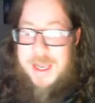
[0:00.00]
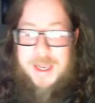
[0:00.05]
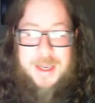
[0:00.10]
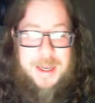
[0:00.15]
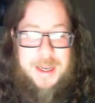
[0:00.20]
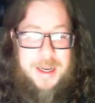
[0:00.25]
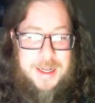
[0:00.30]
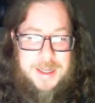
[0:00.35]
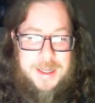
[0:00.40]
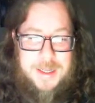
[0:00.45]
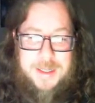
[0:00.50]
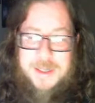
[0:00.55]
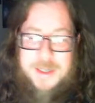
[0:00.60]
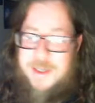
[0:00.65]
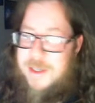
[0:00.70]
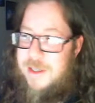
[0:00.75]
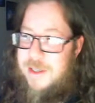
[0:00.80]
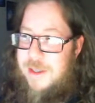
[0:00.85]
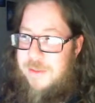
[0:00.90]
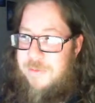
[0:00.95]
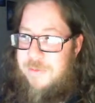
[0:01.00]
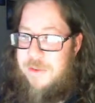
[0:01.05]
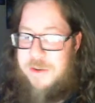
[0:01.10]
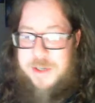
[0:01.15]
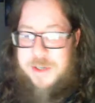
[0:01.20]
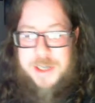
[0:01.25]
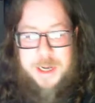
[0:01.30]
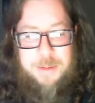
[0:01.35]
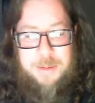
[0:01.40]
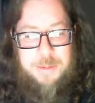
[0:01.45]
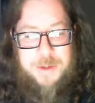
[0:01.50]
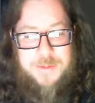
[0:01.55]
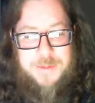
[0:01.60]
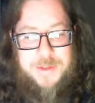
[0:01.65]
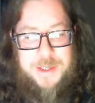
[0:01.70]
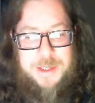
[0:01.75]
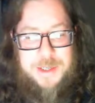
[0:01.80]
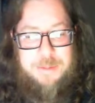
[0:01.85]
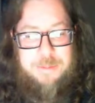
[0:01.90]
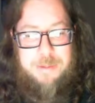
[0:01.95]
And this isn't the first time we've
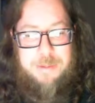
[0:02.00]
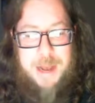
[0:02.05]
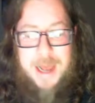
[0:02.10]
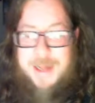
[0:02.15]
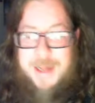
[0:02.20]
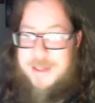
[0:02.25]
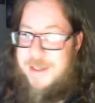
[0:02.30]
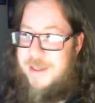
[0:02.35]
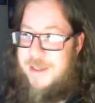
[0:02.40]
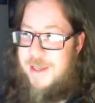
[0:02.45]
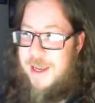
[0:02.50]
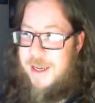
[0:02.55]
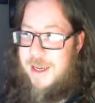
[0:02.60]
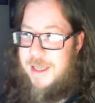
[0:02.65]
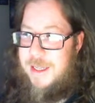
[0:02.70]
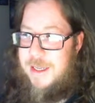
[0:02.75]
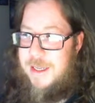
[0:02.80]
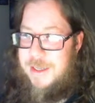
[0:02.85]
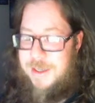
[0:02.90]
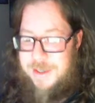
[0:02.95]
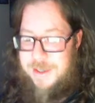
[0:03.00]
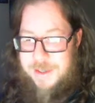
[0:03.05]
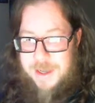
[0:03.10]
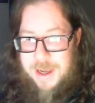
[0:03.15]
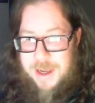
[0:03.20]
seen patents like this.